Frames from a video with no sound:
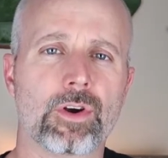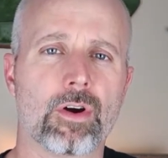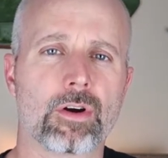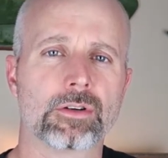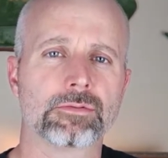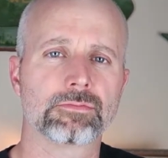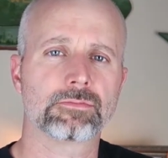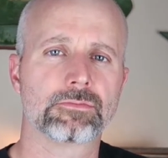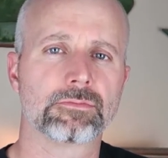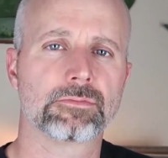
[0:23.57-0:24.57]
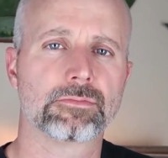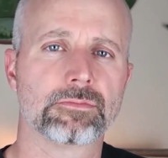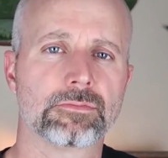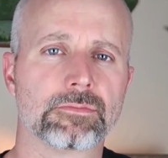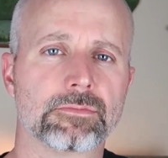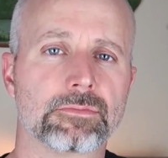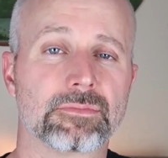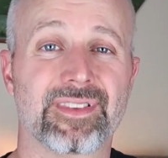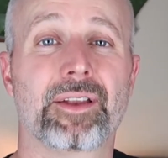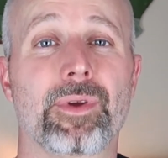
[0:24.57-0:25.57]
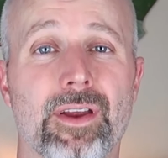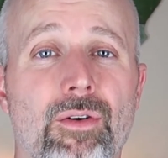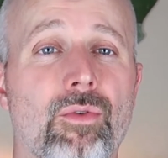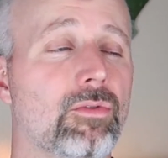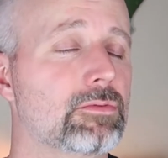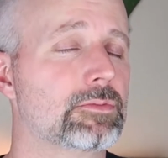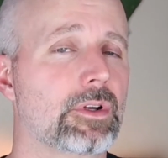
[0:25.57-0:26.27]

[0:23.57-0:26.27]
car. That'd be cool.